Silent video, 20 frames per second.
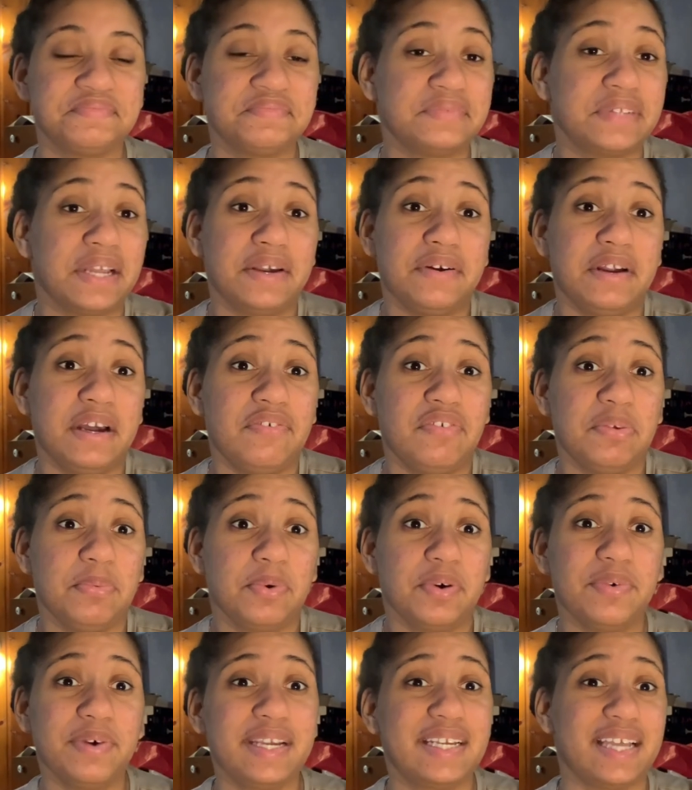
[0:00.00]
I don't have any
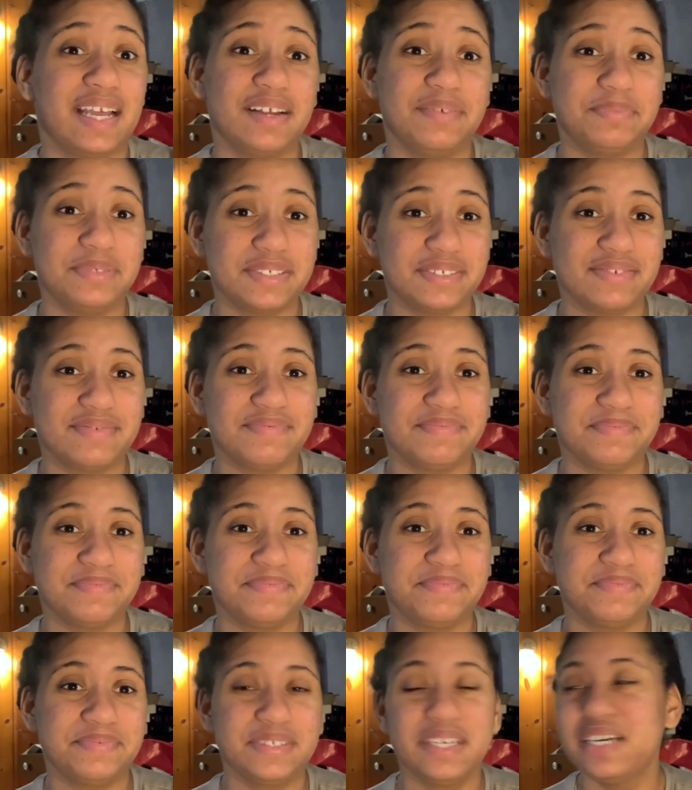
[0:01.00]
more wig caps.
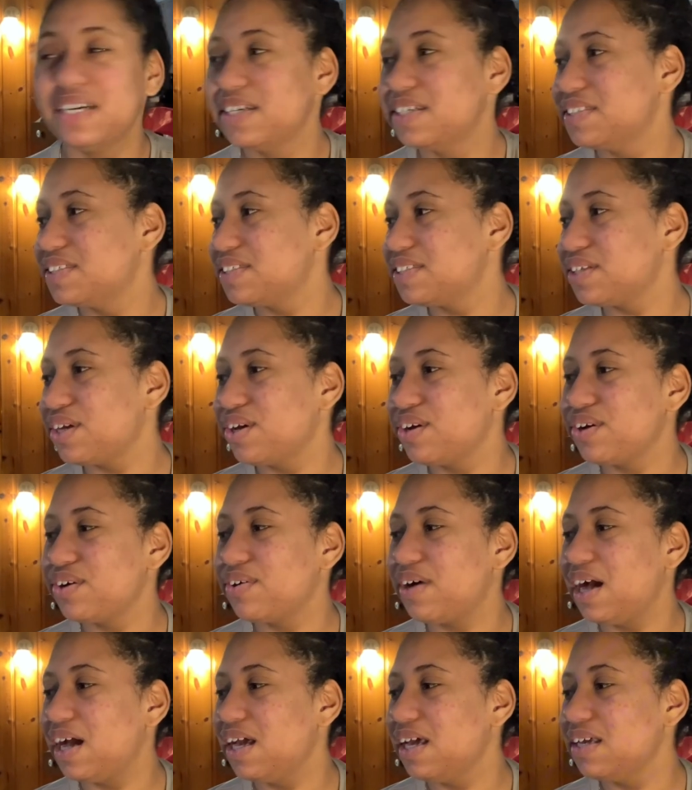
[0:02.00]
So
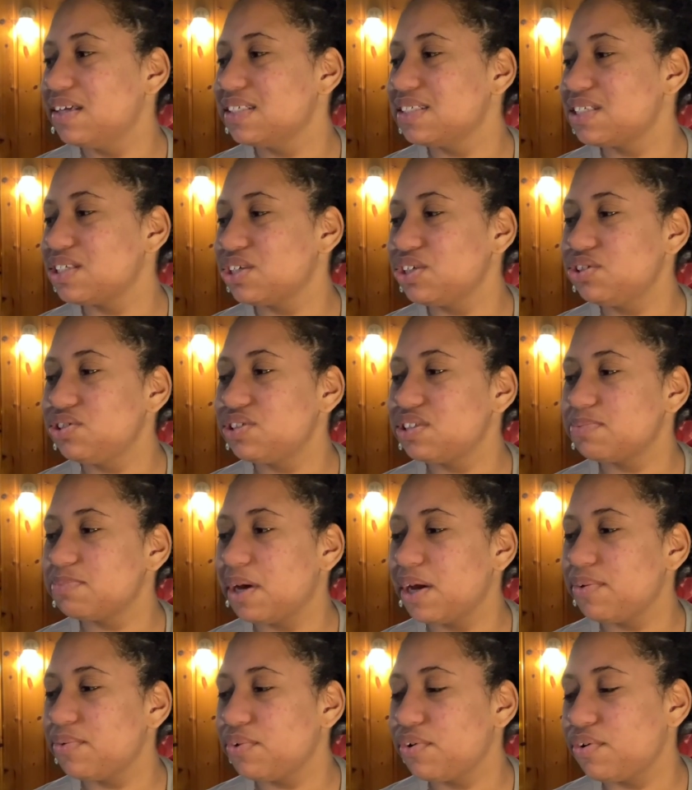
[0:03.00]
I searched
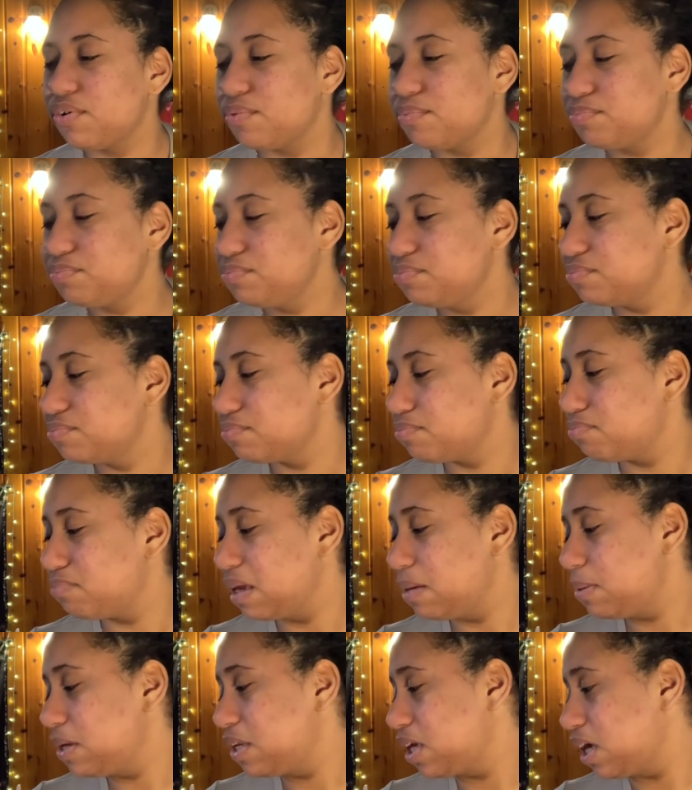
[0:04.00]
my room,
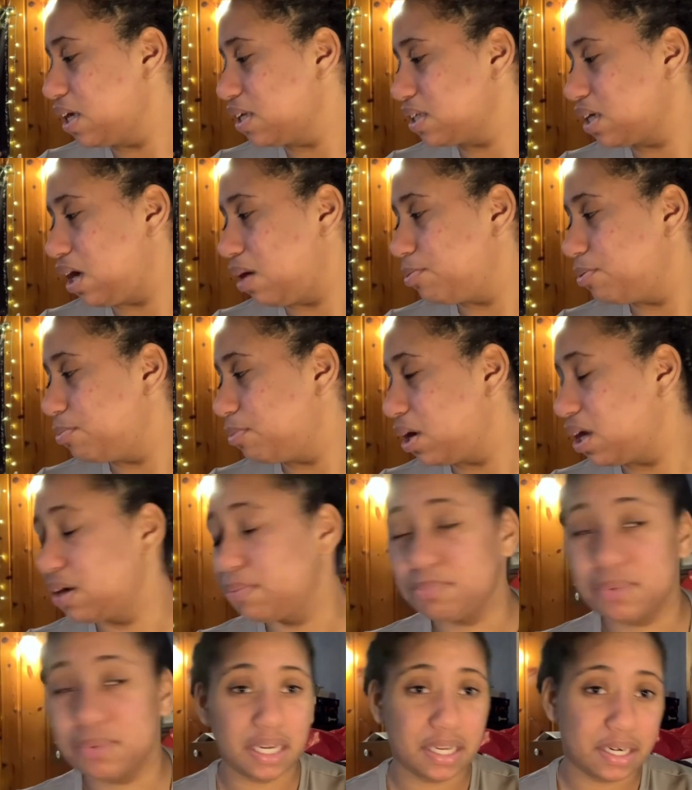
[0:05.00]
maybe not top and
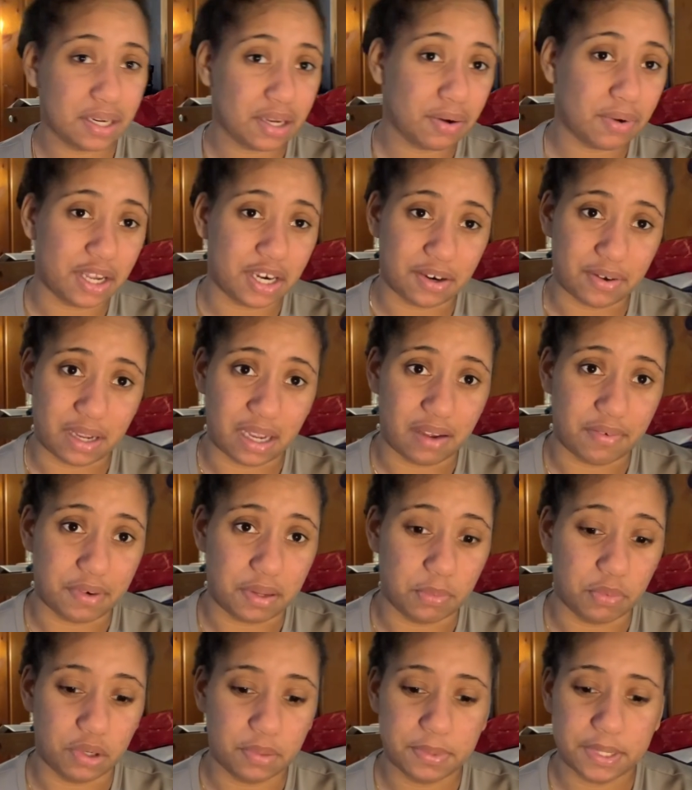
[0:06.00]
bottom, know I don't have any
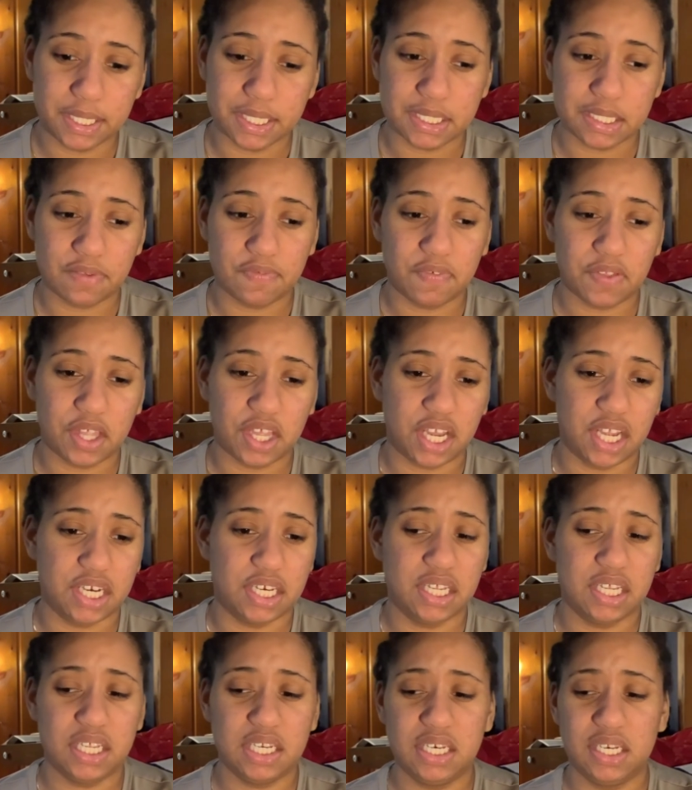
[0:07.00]
more because if I
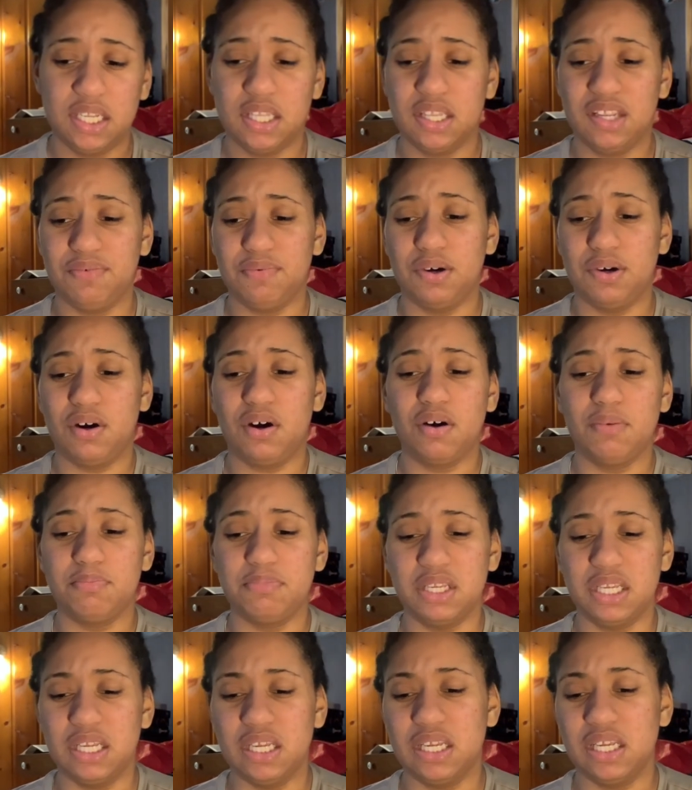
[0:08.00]
did, they would all
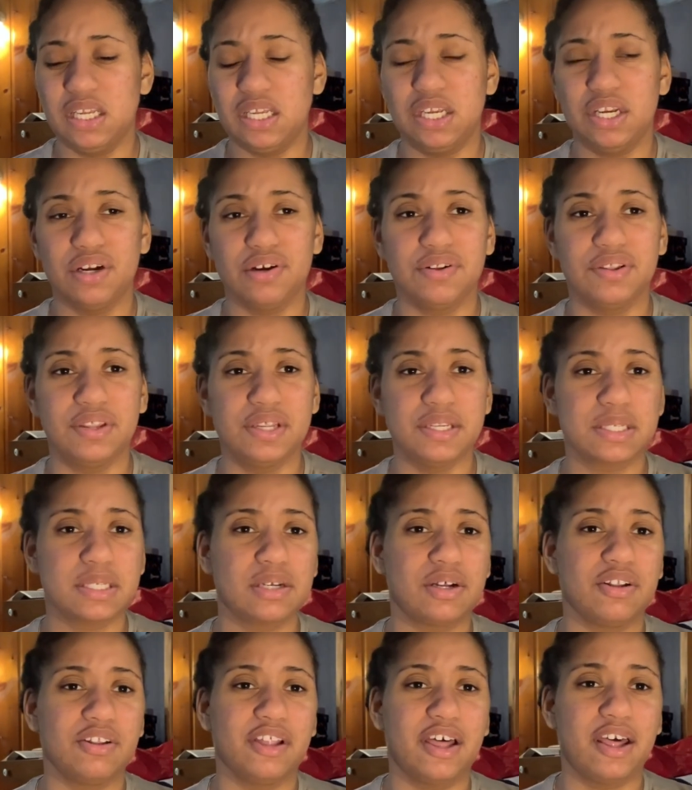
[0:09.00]
be here in this
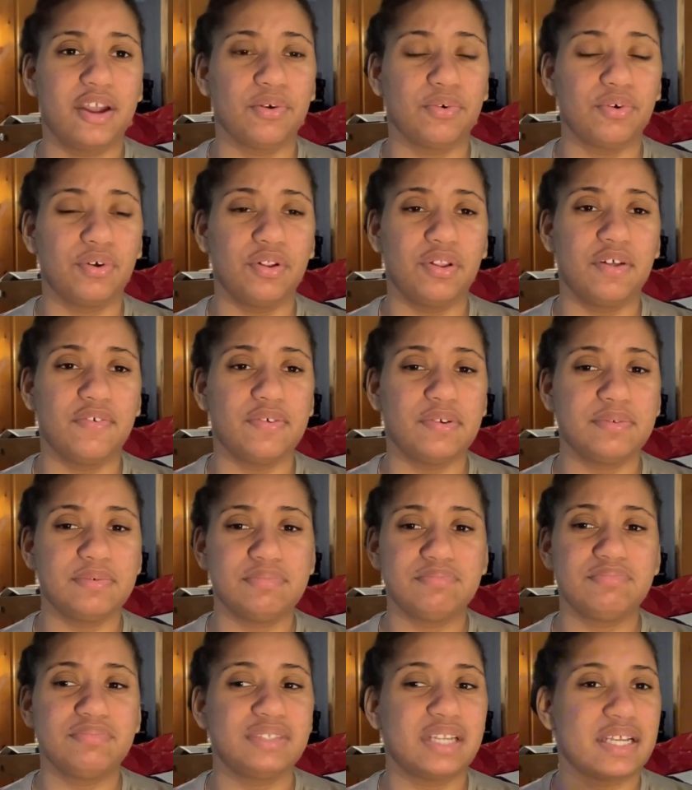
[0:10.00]
collateral of,
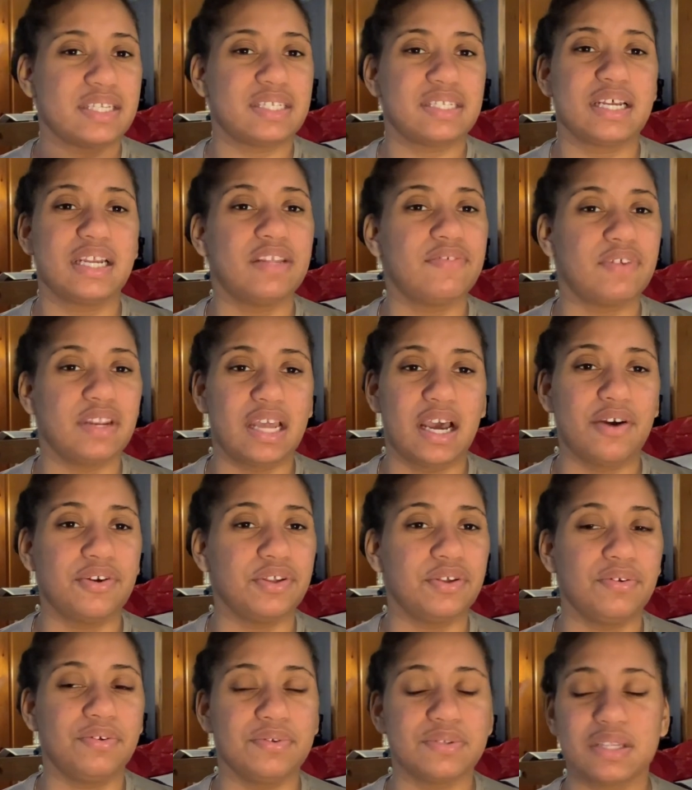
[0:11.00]
that's not even how
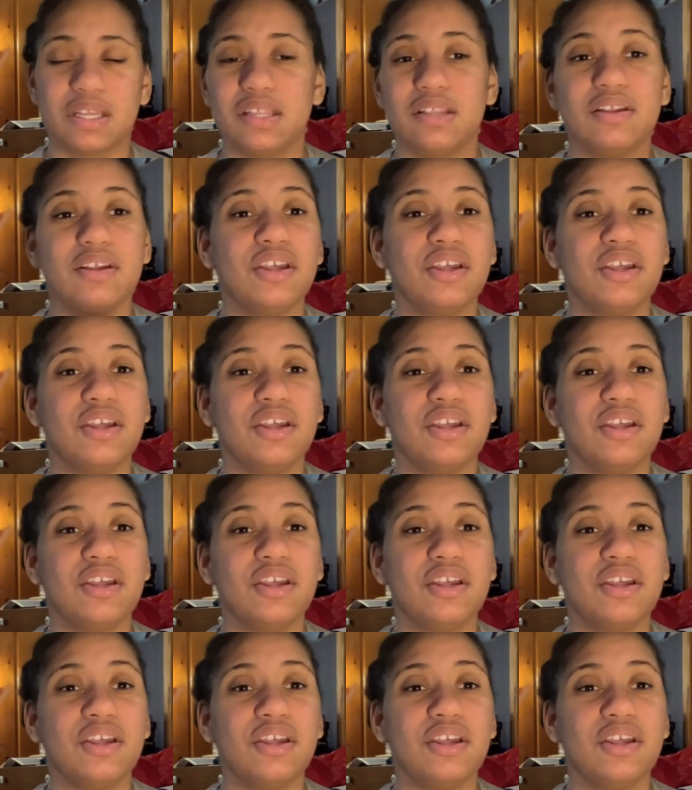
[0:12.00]
you use it.